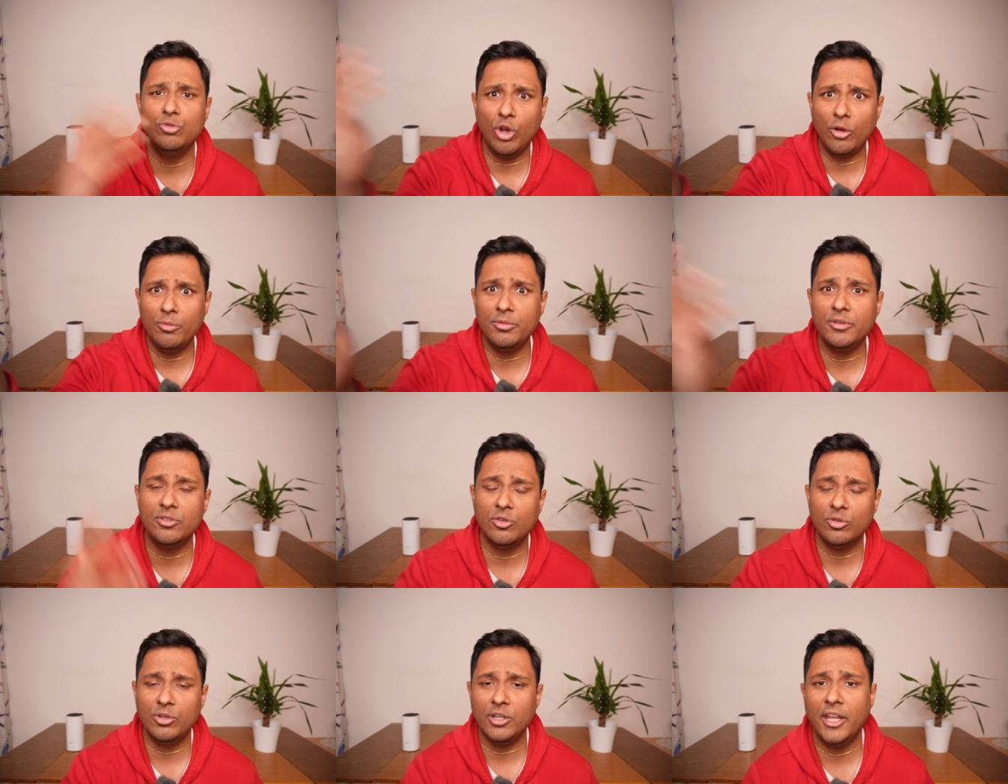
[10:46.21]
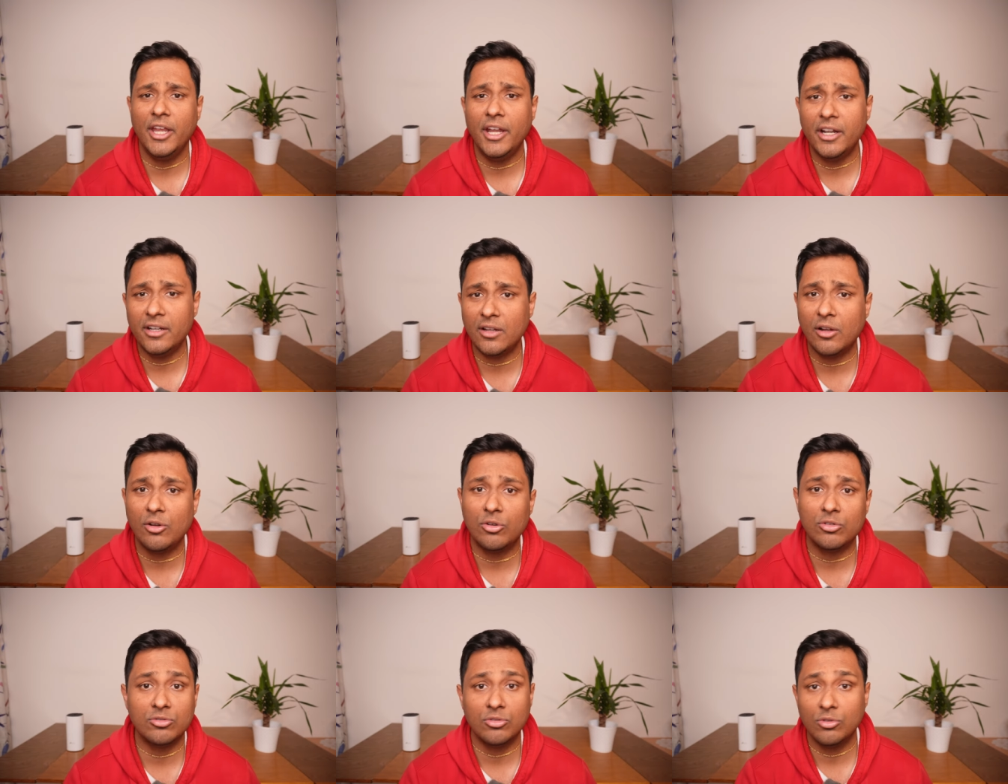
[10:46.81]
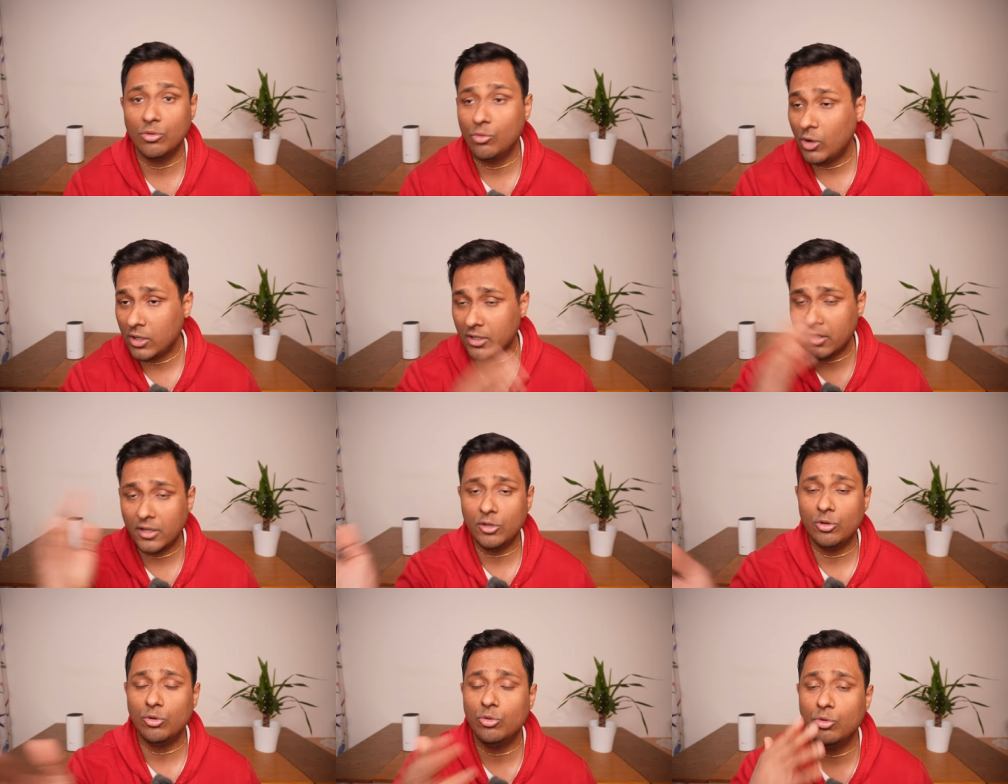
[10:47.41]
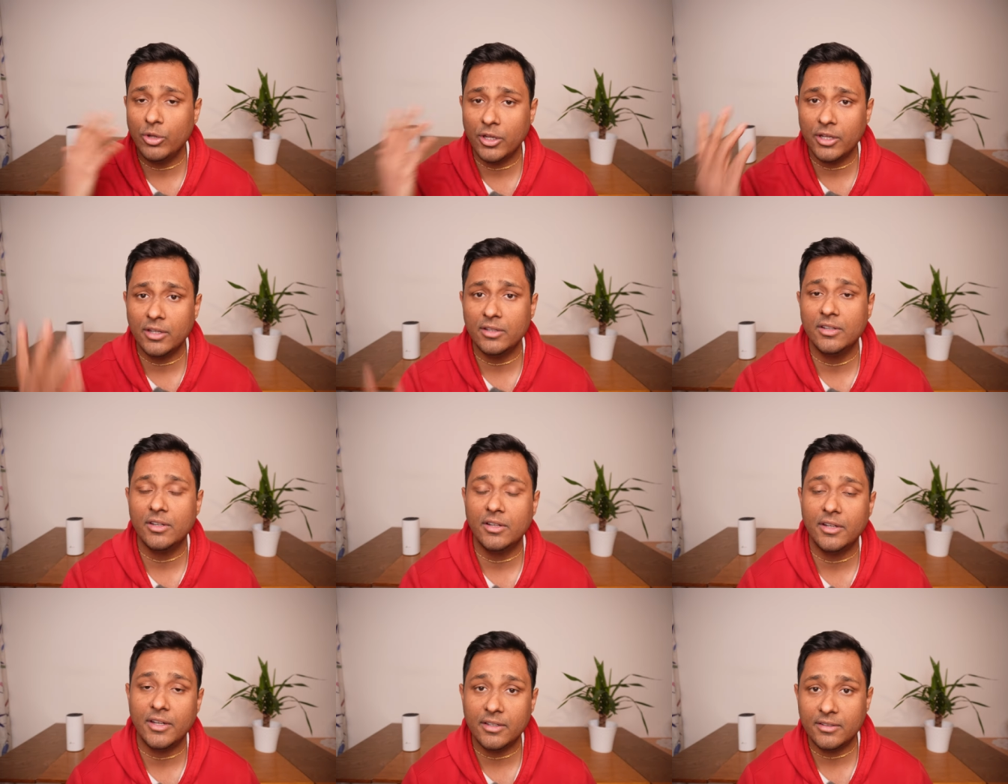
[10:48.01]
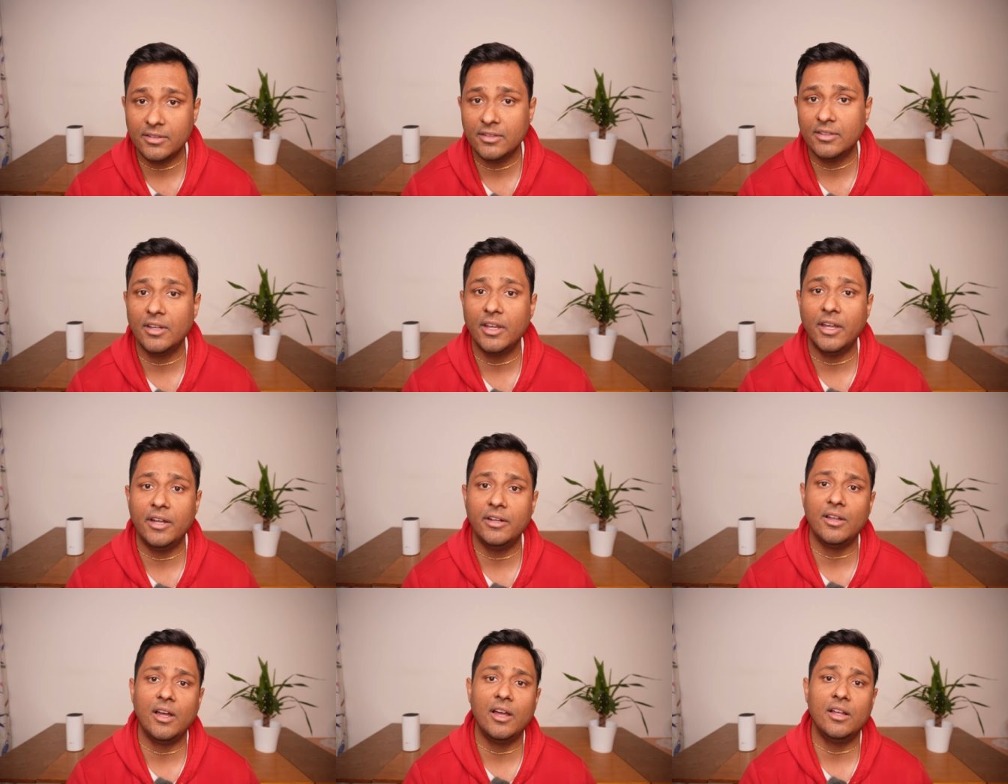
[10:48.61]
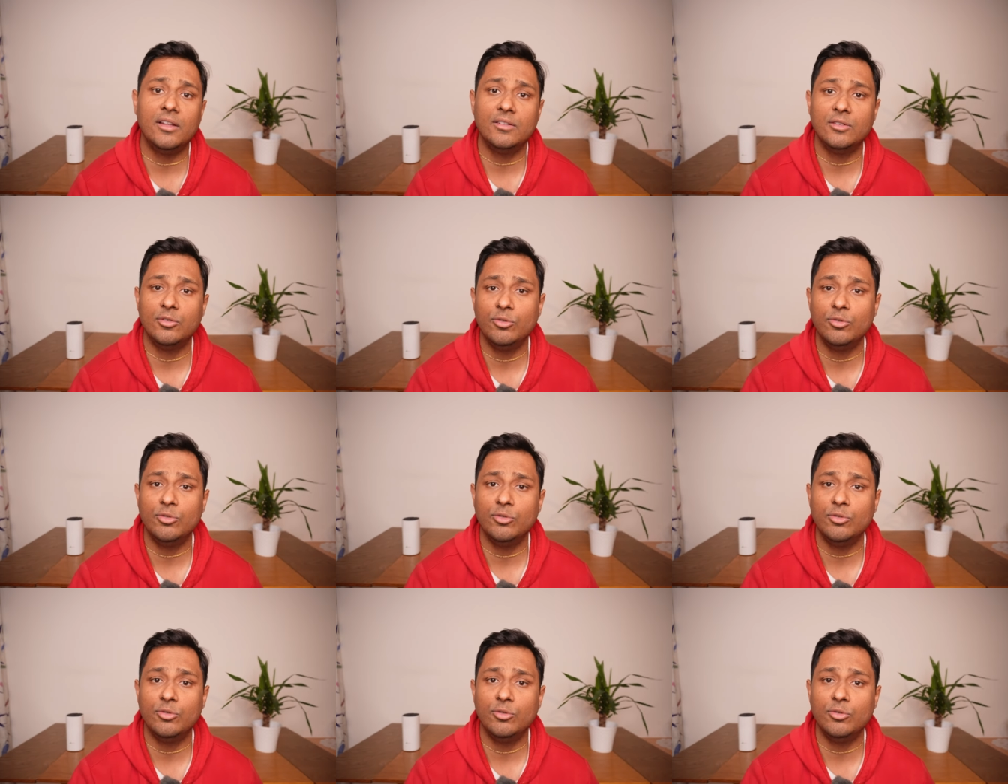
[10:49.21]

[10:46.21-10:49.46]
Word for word: Job is only 8 hours. You know, what are you doing the rest 8 hours?